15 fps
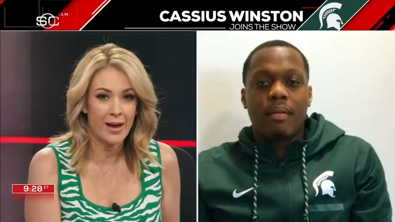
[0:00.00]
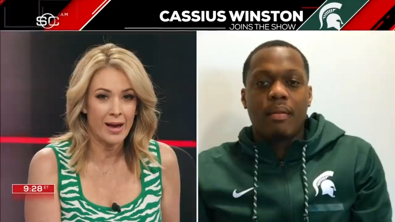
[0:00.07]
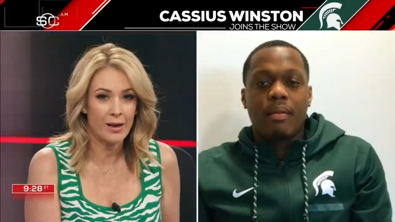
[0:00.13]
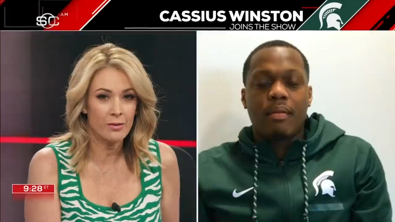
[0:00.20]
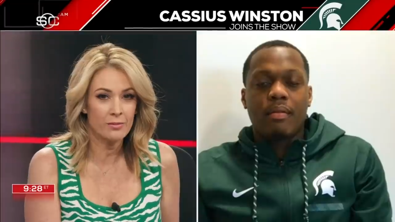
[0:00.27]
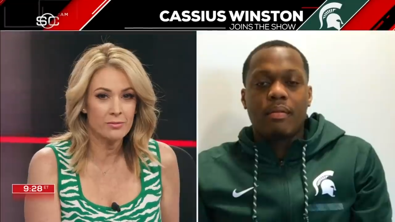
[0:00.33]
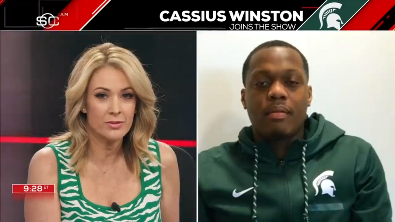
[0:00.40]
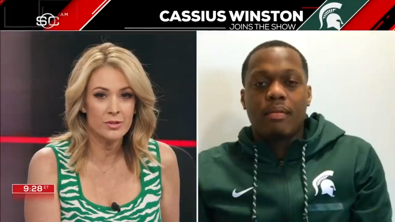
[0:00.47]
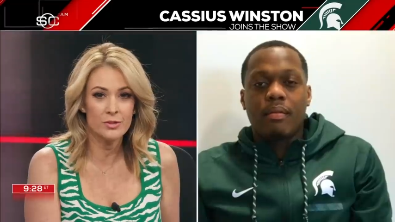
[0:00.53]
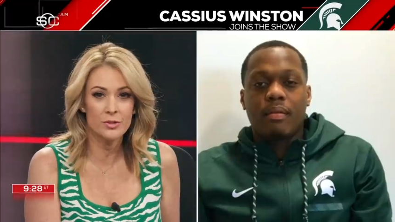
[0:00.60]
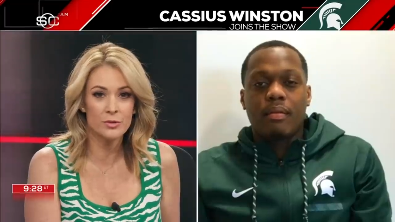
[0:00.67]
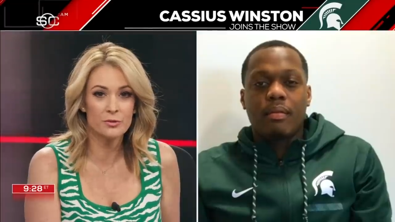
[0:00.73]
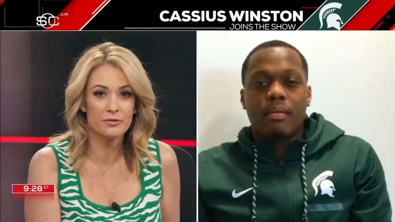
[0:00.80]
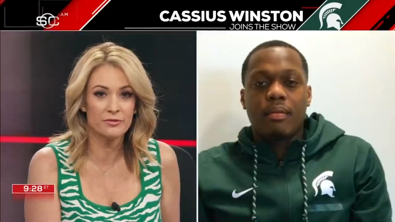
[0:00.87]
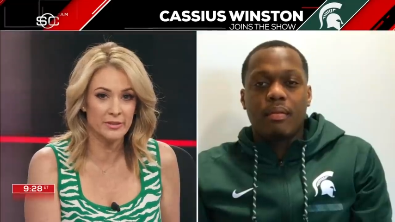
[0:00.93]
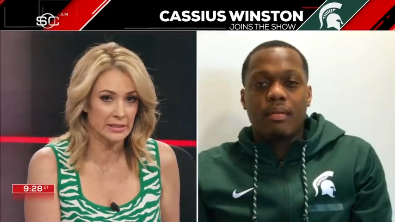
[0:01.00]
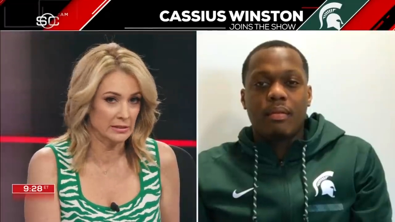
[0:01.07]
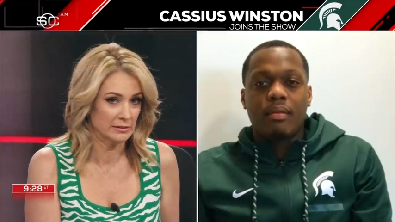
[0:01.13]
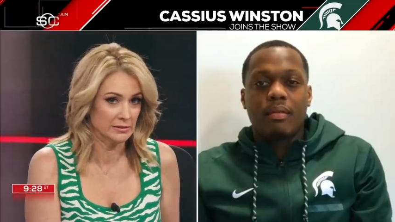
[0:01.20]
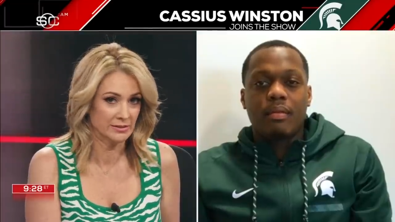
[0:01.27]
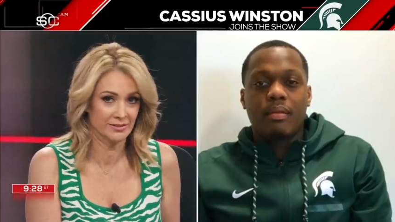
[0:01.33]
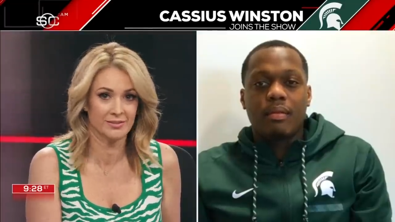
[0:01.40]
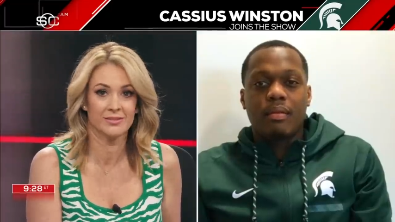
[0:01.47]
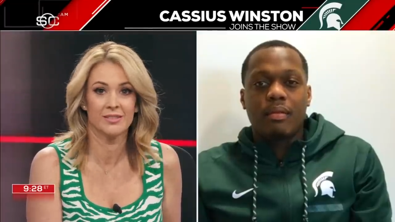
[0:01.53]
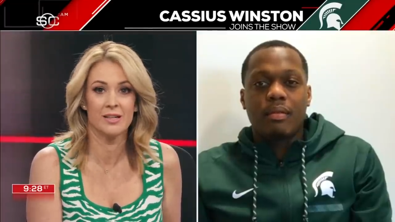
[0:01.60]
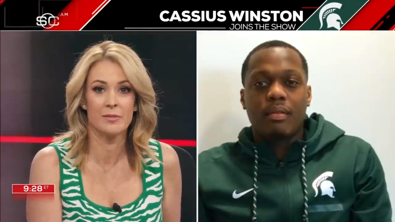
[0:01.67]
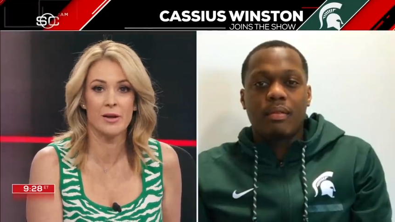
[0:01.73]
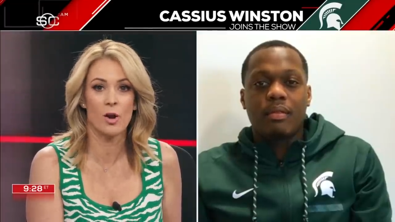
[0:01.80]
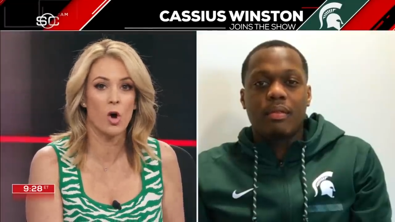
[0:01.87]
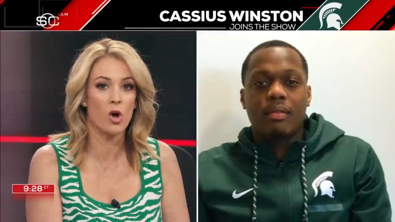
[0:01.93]
Speaker 1: How do you feel
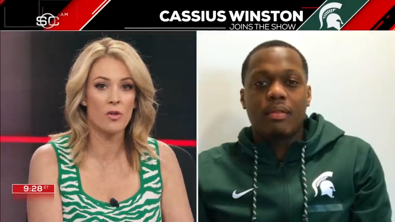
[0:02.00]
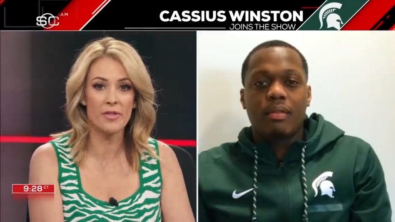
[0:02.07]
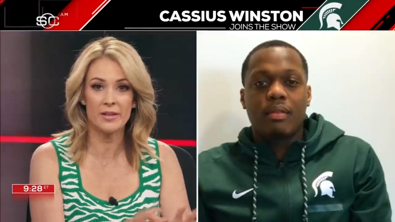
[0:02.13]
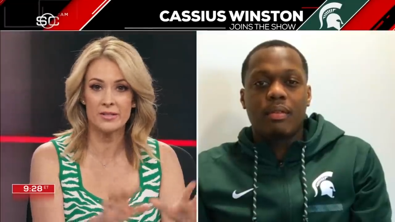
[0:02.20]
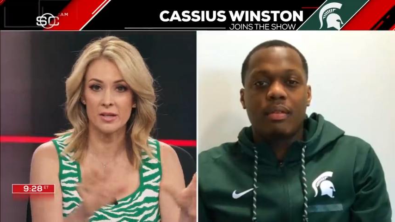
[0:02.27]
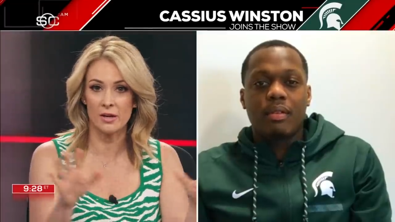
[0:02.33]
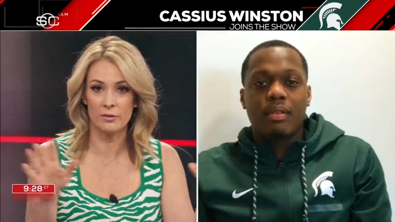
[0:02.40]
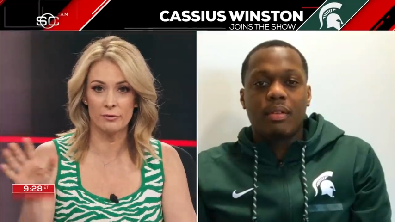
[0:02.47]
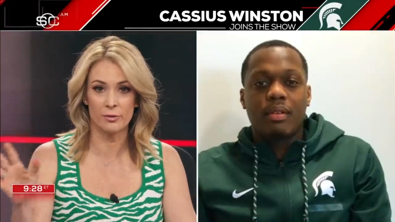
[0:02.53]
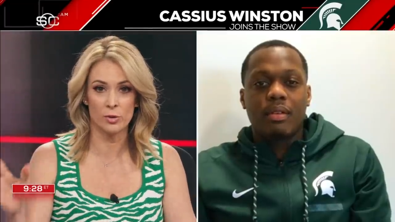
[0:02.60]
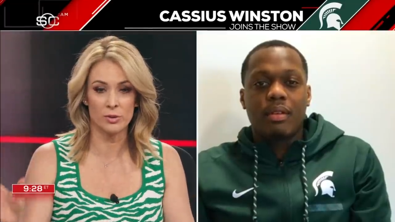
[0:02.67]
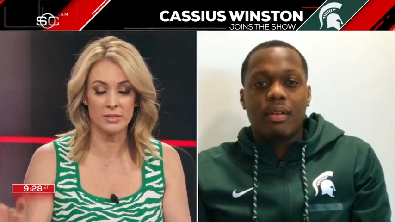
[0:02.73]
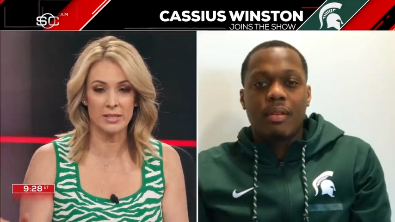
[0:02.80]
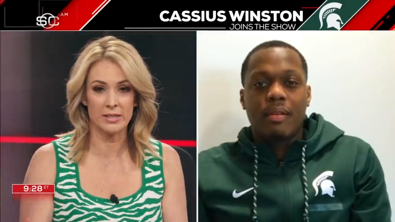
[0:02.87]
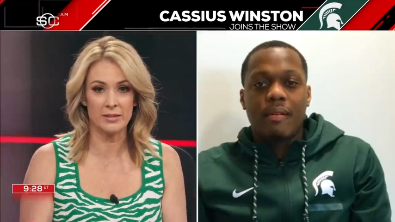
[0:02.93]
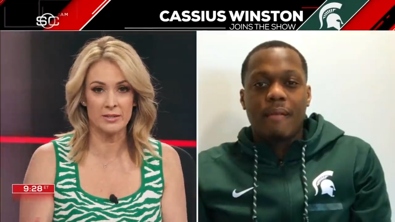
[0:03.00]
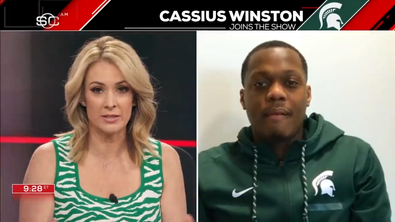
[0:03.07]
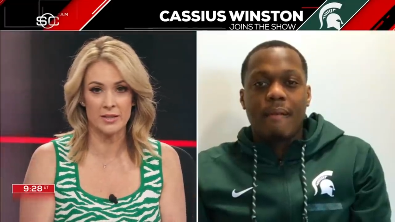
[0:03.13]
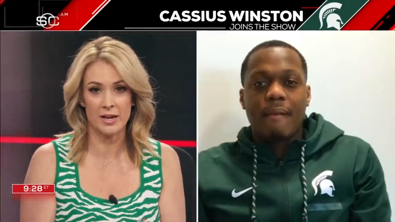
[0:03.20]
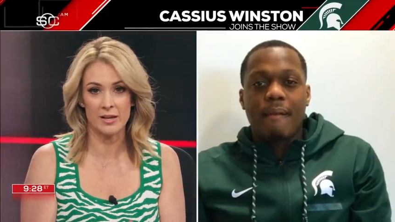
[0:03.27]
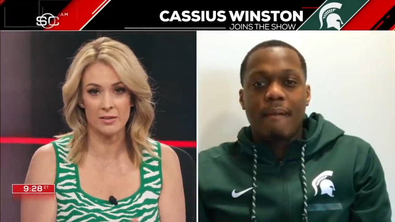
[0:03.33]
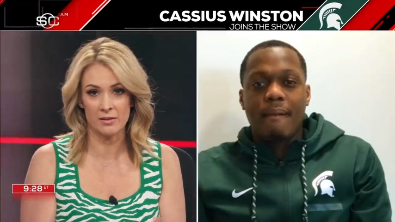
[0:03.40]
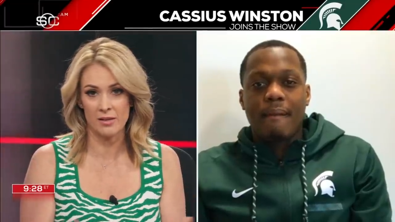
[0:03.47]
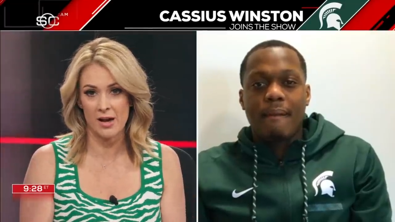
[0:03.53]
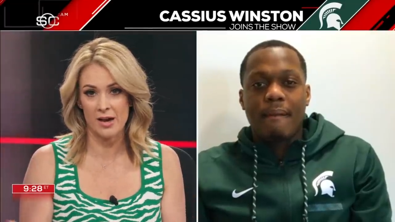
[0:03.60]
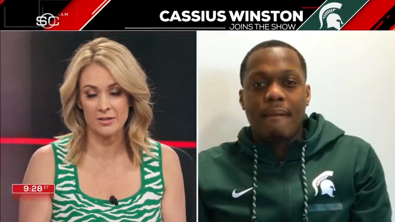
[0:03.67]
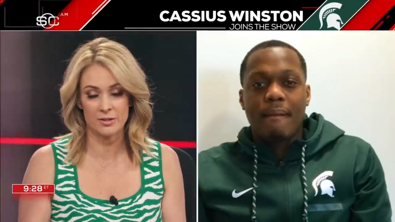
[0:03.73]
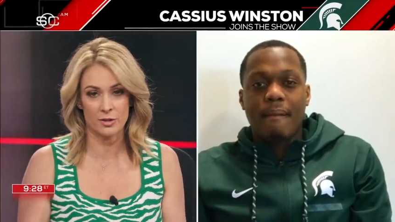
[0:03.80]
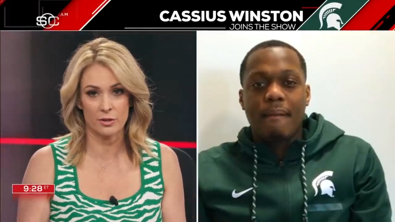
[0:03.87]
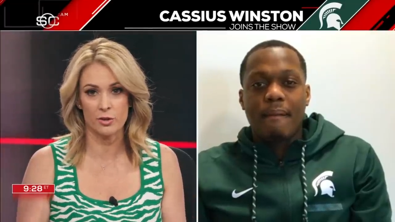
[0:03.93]
about all that's unfolded in, say, the
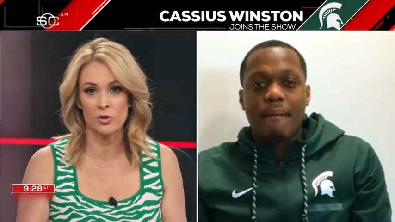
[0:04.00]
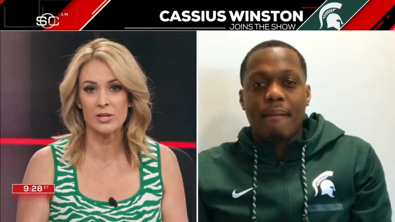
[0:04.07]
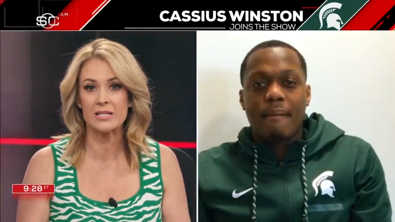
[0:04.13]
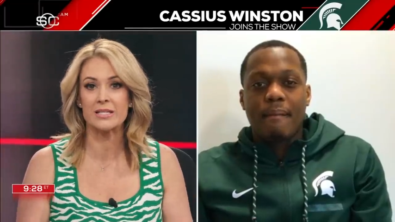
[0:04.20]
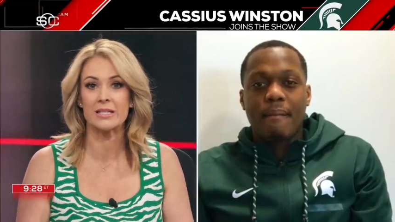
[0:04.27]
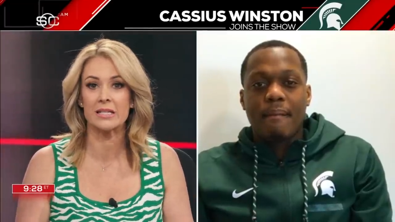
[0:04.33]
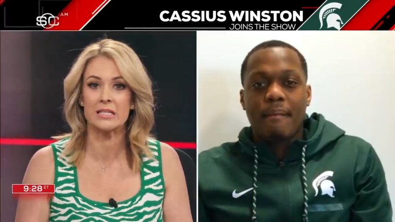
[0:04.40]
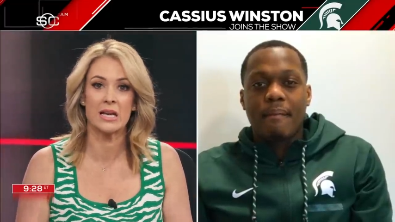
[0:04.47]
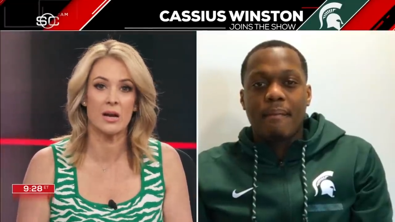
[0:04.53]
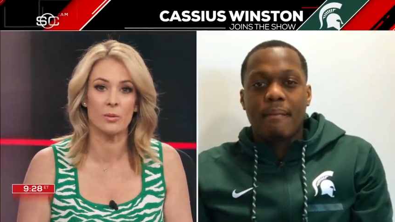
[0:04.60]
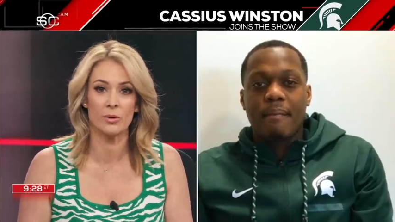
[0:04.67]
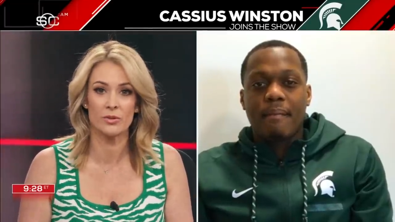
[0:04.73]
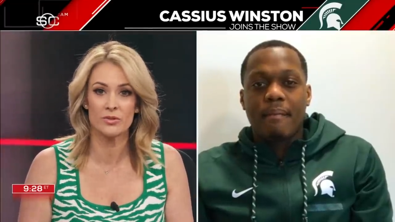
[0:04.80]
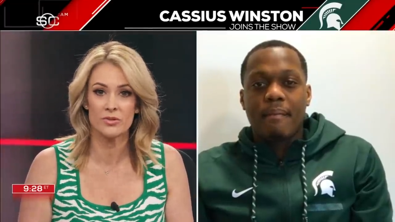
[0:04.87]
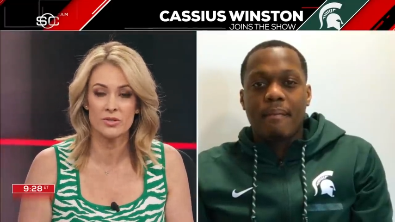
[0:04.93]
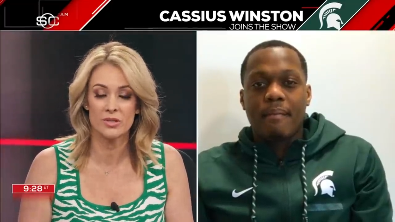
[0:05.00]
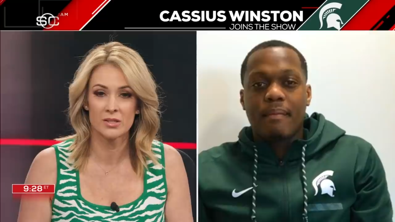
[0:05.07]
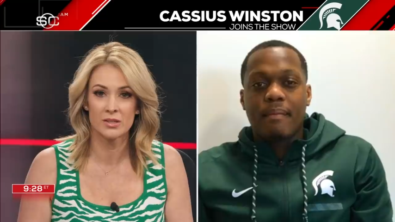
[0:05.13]
last 36 hours?